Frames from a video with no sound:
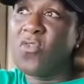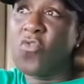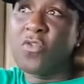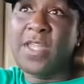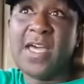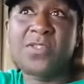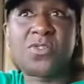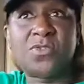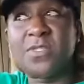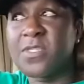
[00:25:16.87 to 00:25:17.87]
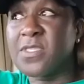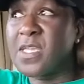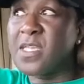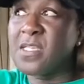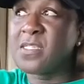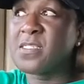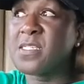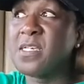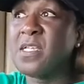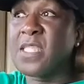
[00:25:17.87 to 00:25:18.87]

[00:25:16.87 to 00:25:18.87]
or not doing the things